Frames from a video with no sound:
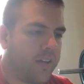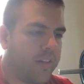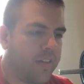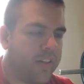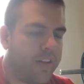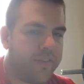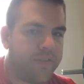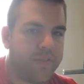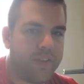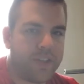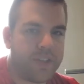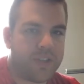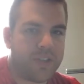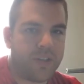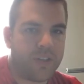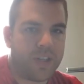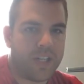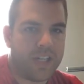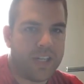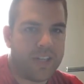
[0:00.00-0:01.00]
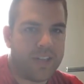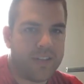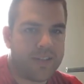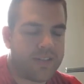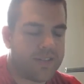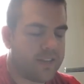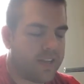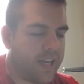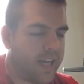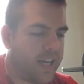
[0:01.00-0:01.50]
that fits your
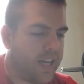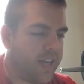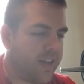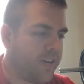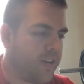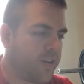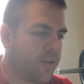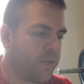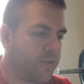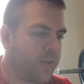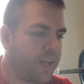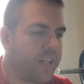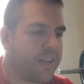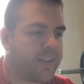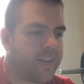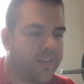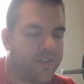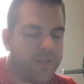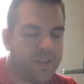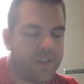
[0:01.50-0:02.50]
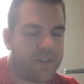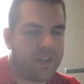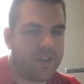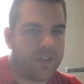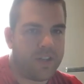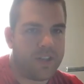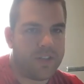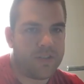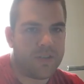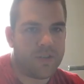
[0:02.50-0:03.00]
needs and a rate that fits your
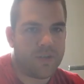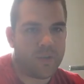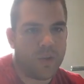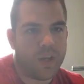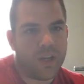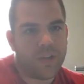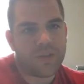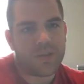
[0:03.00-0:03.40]
needs as well.